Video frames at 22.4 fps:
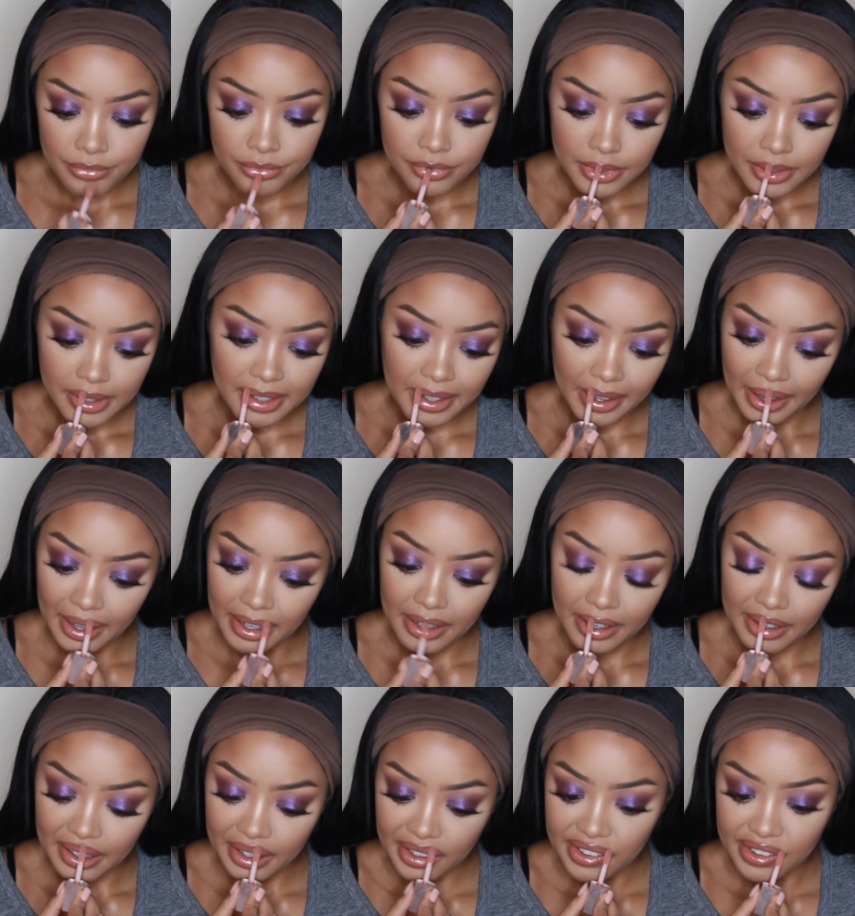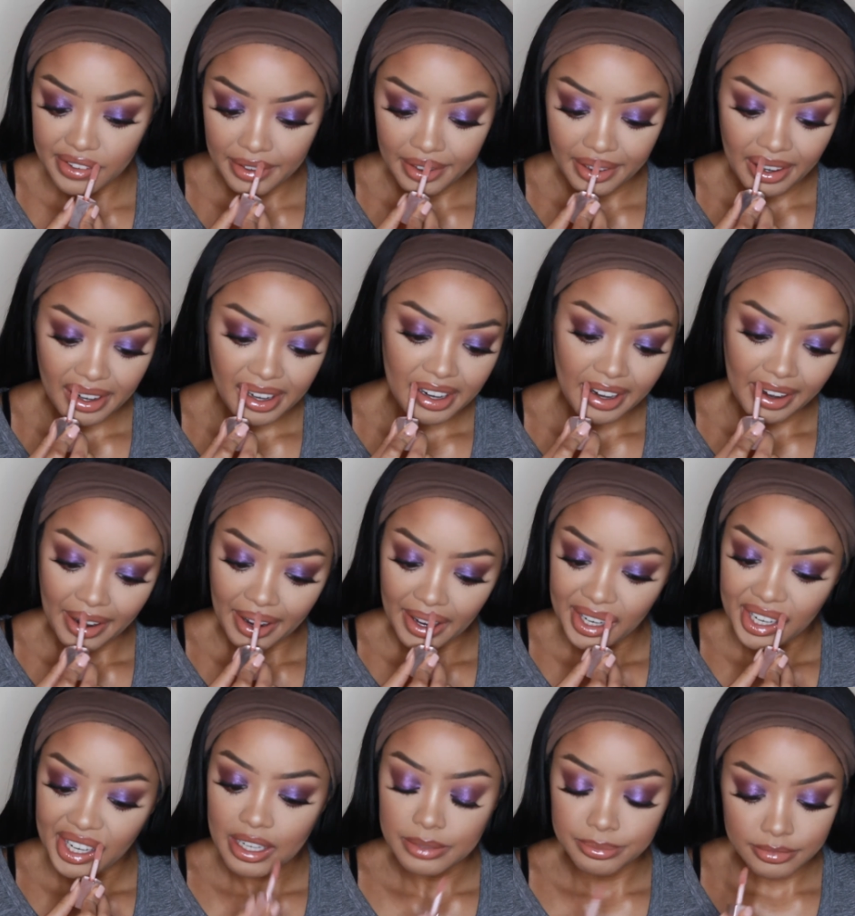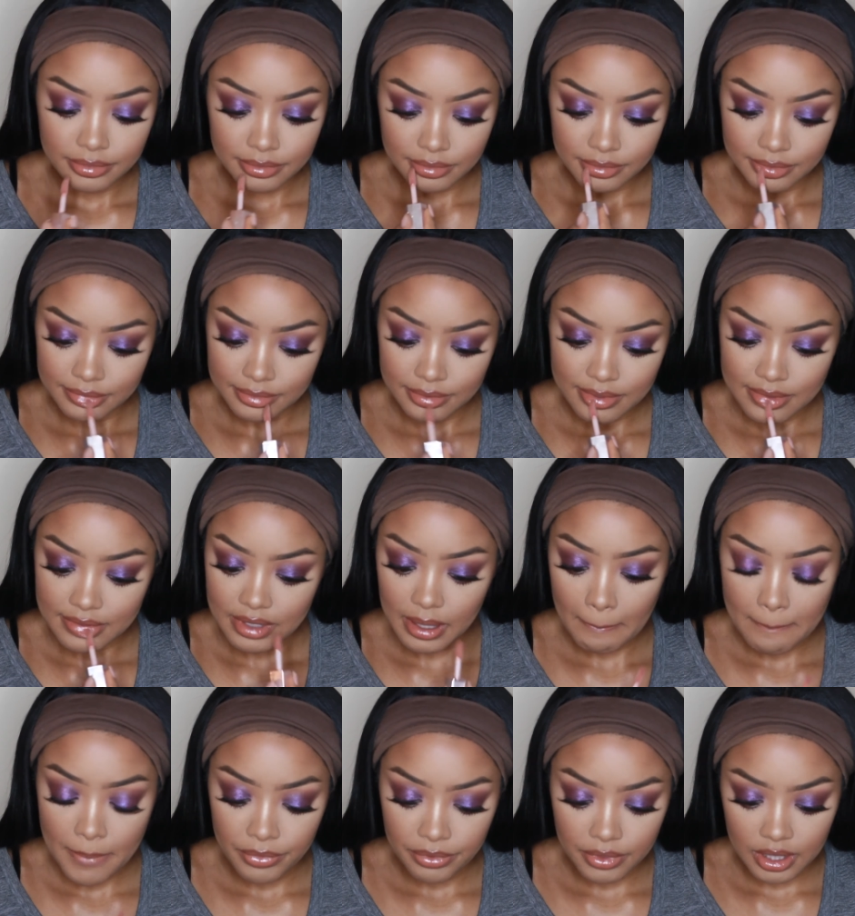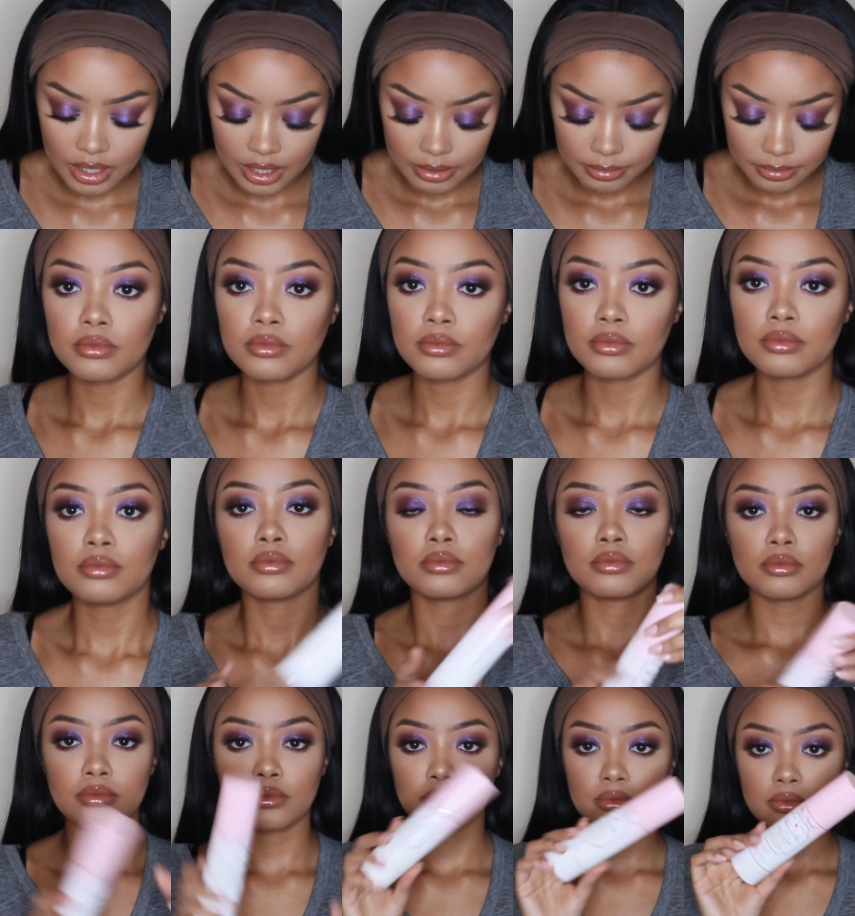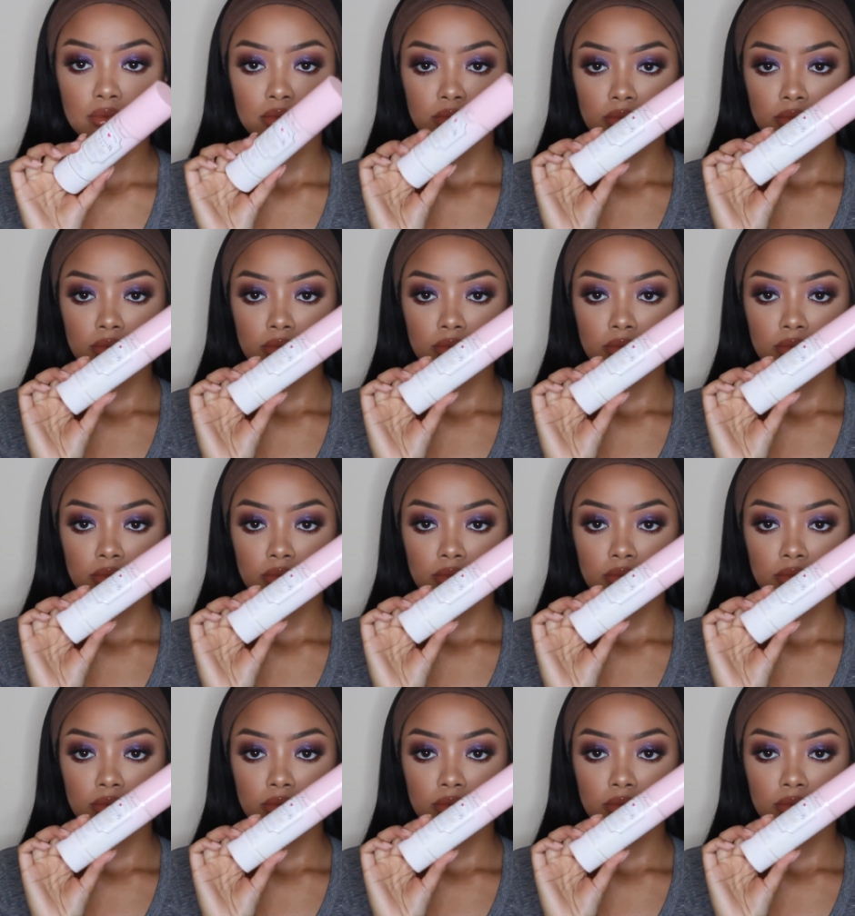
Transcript: and that will complete this look you guys so yeah i hope you guys